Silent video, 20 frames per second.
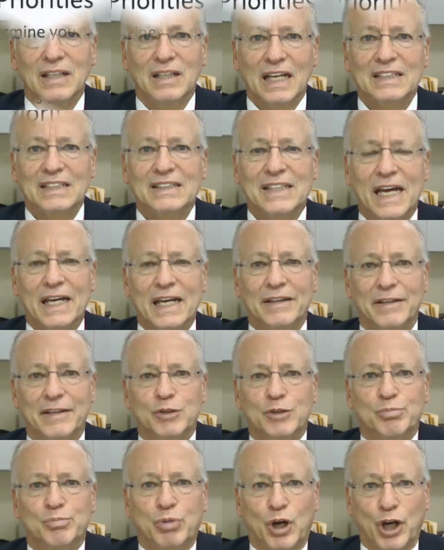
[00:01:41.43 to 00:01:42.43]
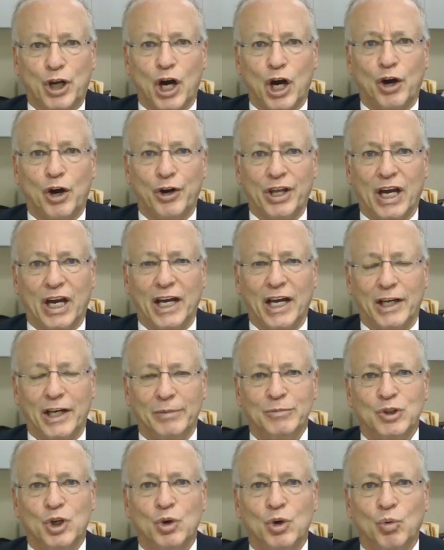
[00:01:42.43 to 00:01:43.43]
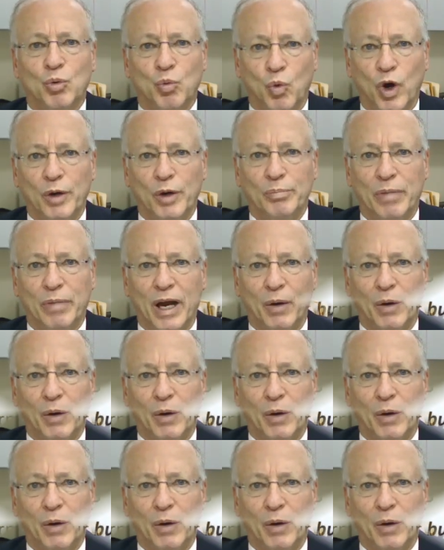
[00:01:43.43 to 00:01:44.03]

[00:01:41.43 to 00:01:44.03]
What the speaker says: Let's take these priority items one by